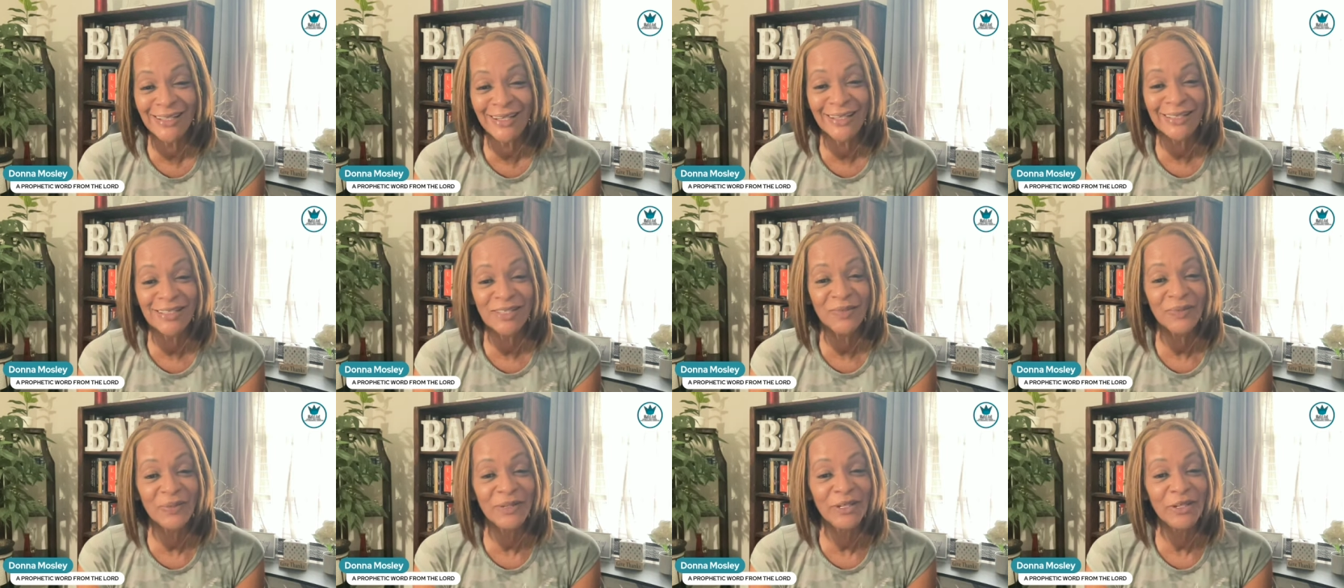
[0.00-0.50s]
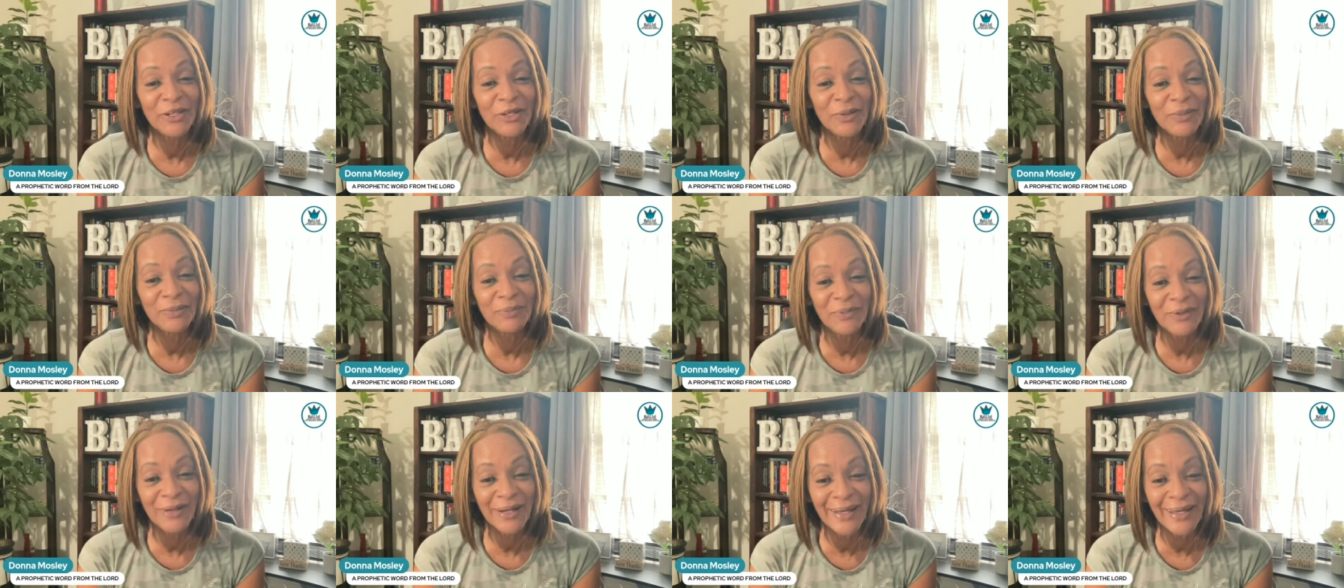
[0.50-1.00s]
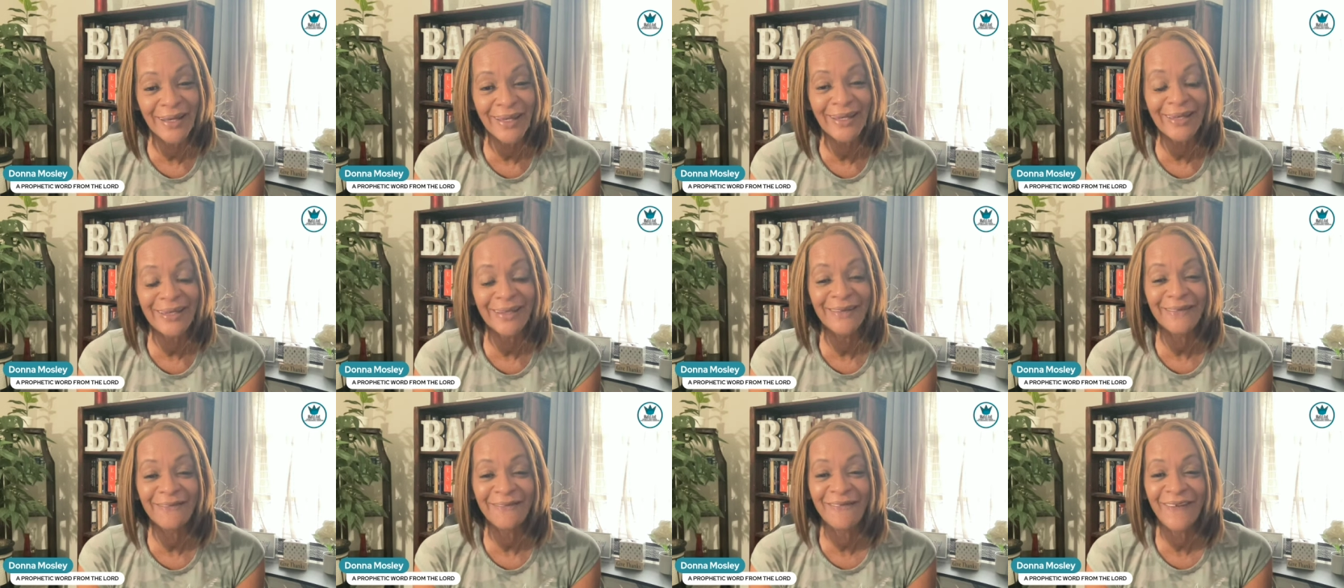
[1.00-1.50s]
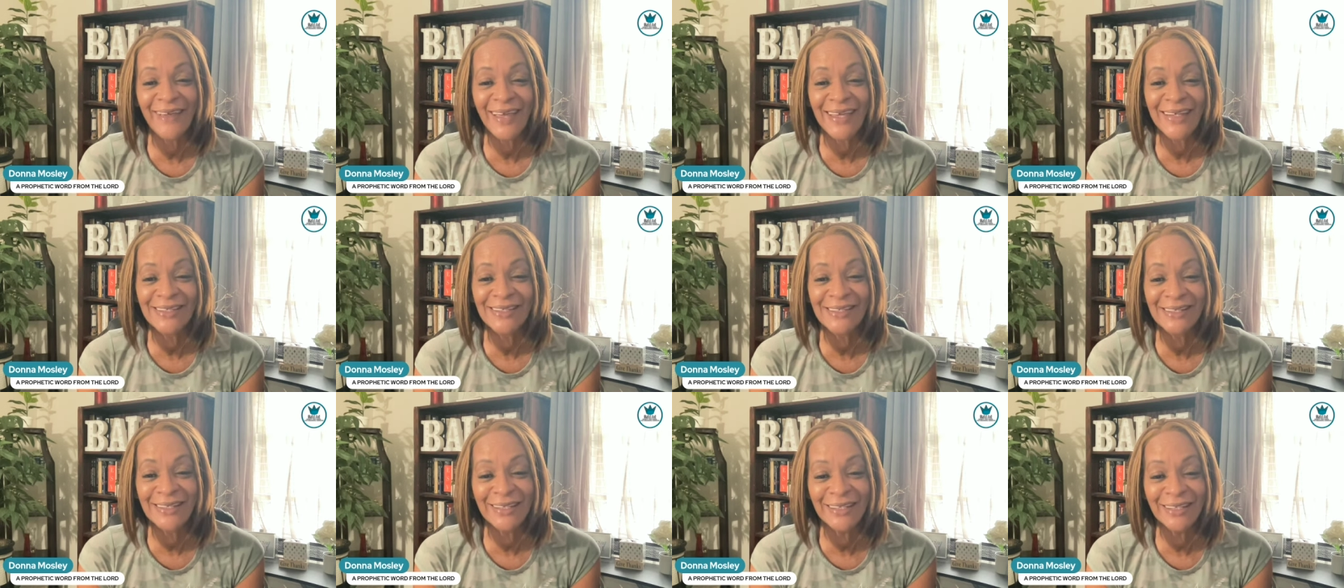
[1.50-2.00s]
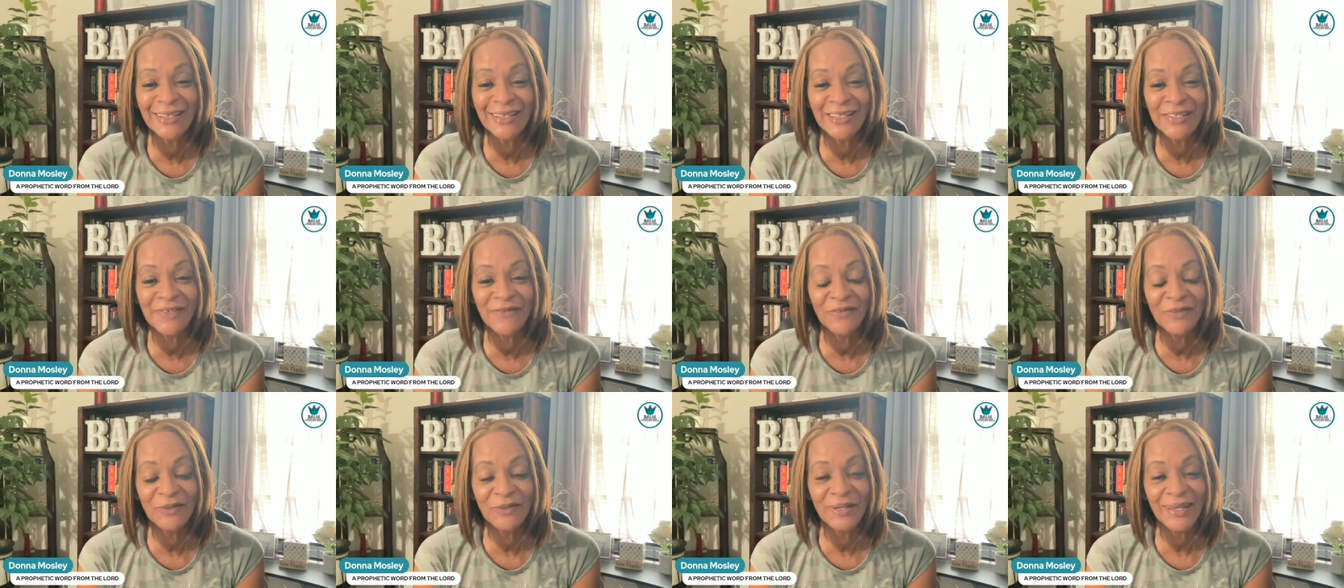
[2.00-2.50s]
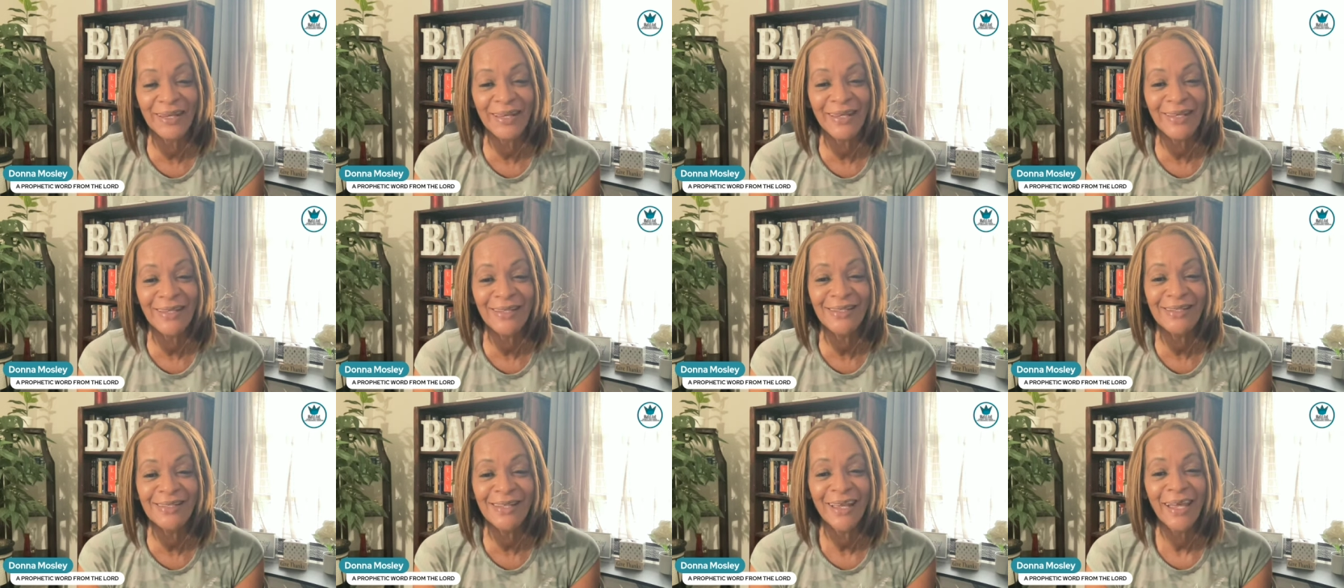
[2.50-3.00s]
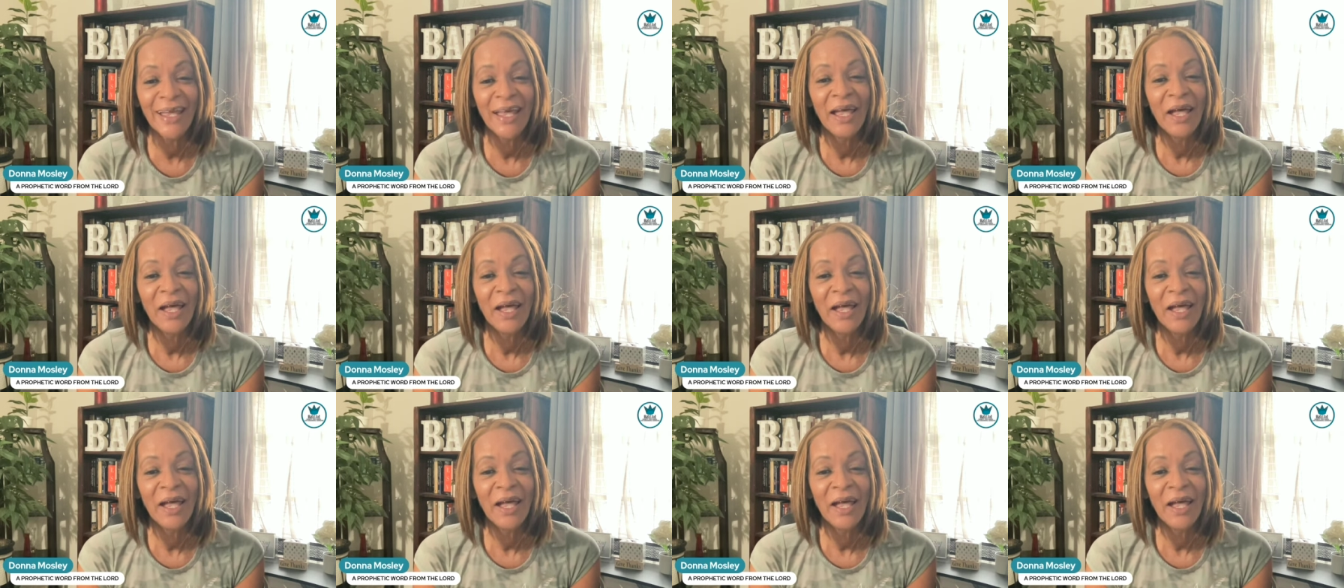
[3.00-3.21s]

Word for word: as we are praying and fasting these few days.